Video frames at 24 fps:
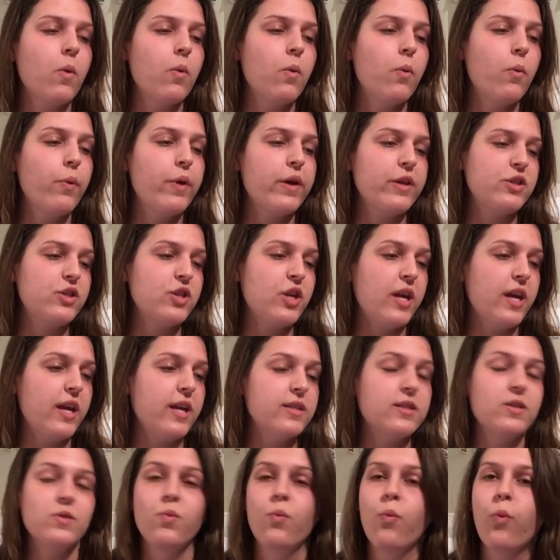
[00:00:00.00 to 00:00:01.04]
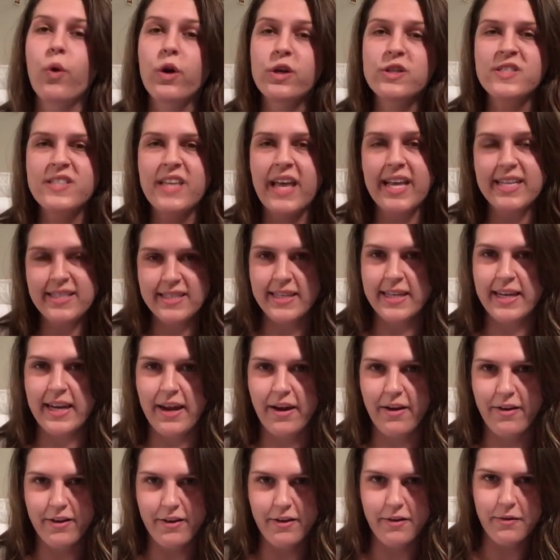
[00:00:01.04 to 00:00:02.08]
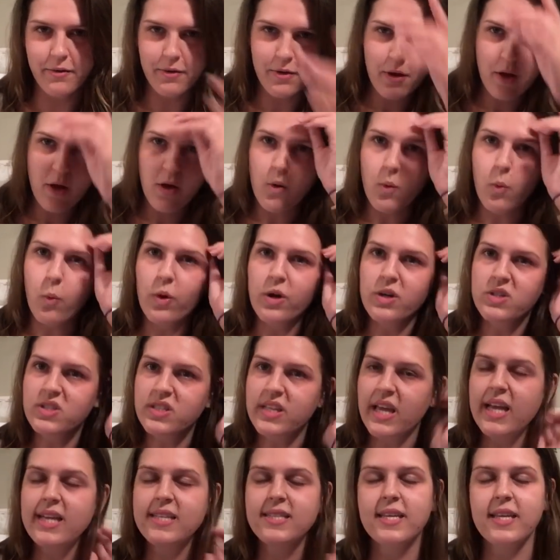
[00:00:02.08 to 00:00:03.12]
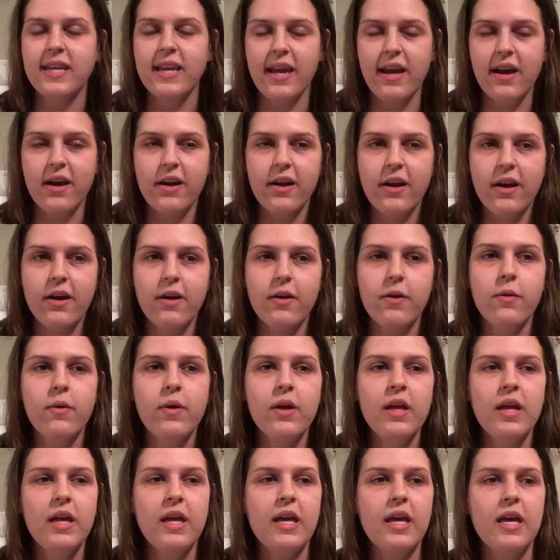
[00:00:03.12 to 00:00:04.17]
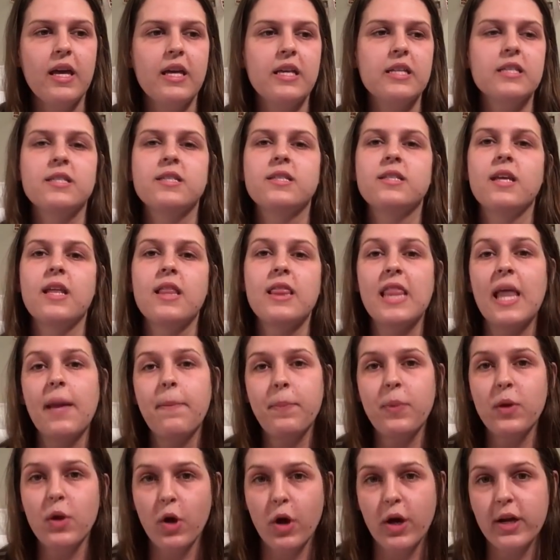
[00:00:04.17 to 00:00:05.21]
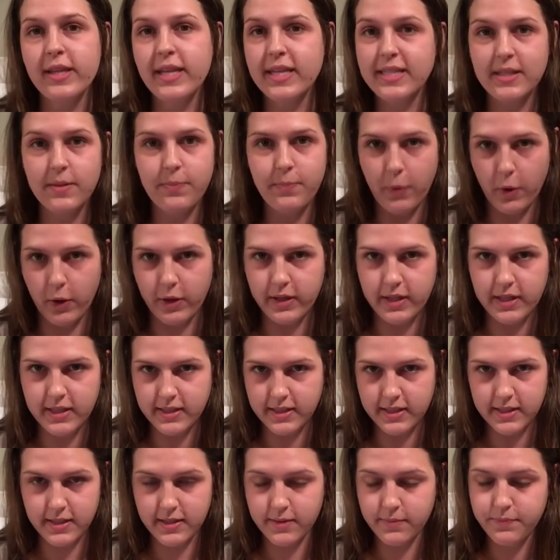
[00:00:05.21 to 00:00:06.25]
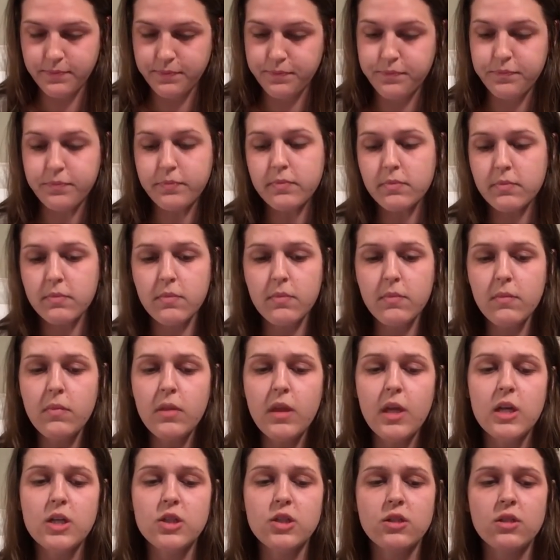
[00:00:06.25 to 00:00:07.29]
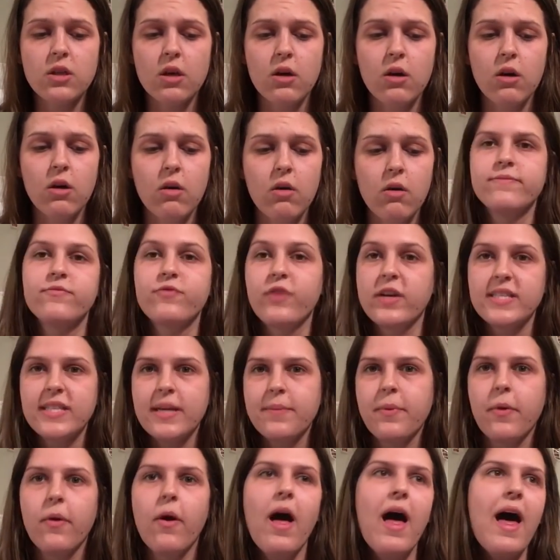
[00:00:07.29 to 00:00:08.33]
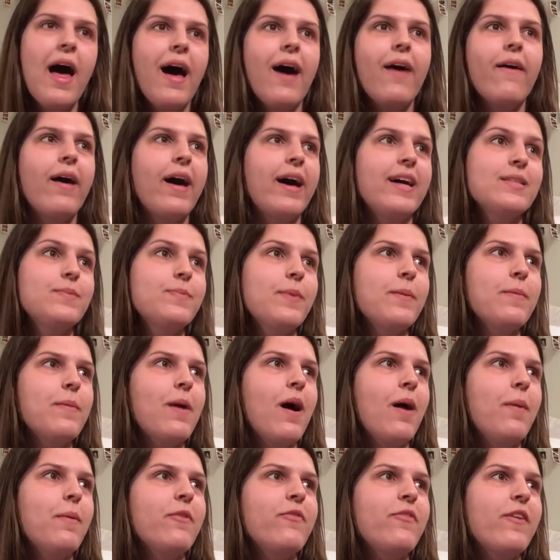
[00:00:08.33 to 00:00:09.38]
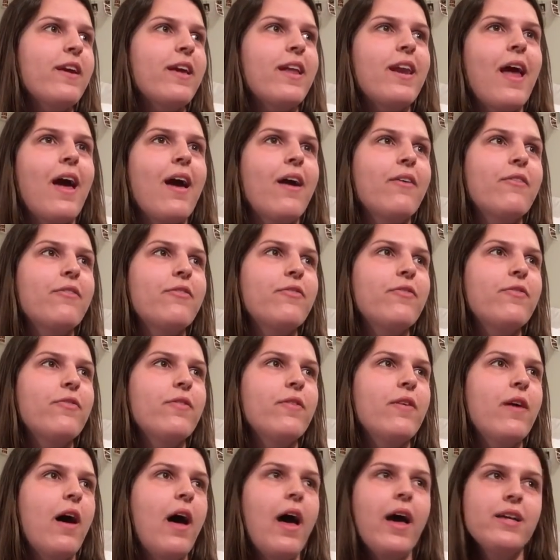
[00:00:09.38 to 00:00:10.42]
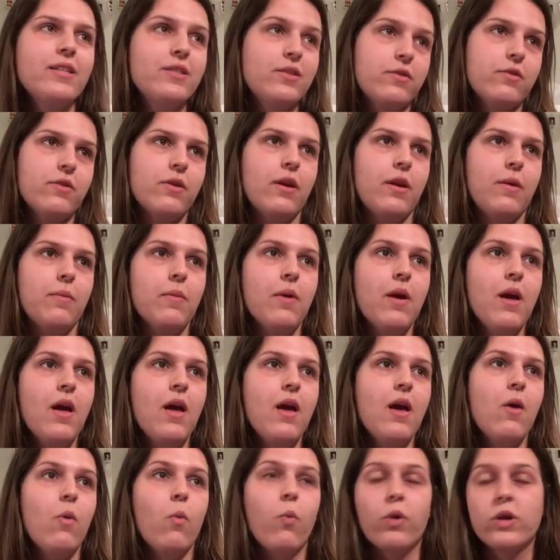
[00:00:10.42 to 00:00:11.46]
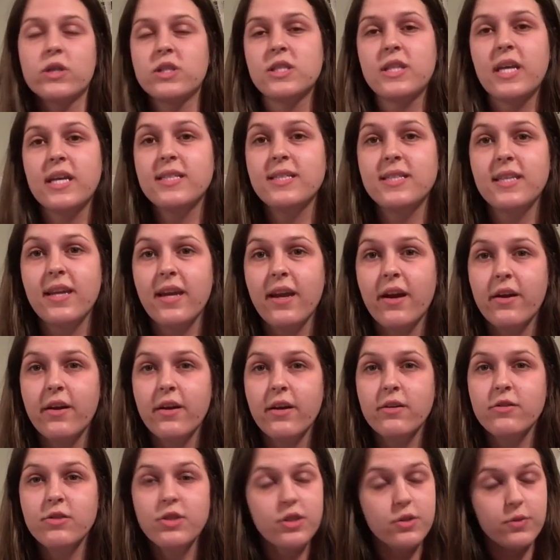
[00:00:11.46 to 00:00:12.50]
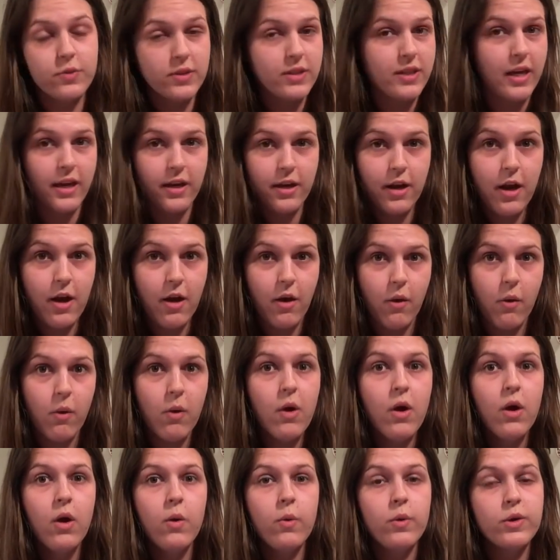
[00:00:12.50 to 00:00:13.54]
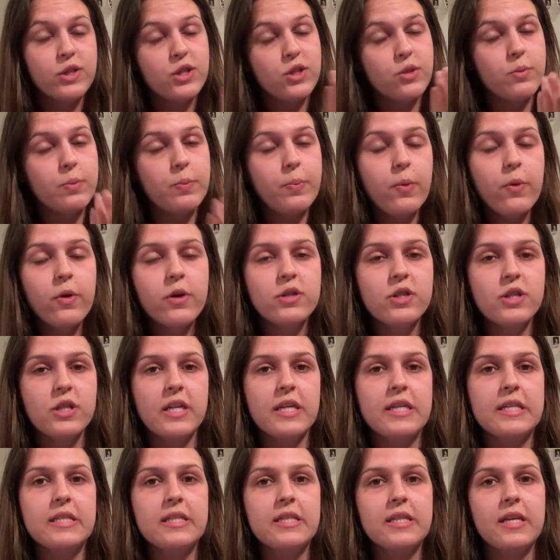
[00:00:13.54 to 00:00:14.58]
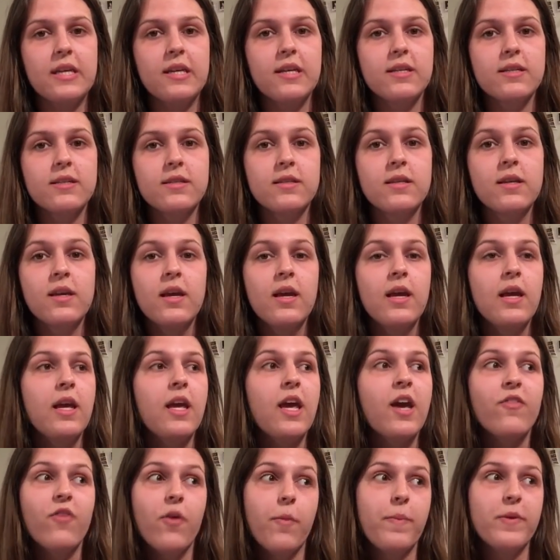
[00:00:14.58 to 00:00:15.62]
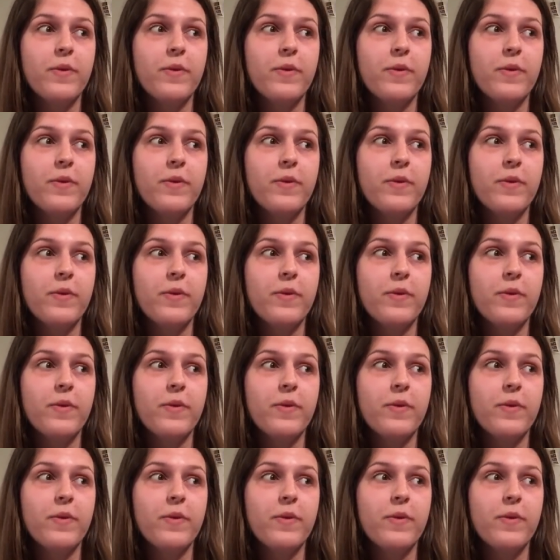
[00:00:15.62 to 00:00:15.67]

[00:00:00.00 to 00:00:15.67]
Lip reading: which is worst case scenario. Worst case scenario is na pior das hipóteses. So, for example, I'll ask my mom if I can have ice cream. Worst case scenario, she'll say no, which in Portuguese is, eu vou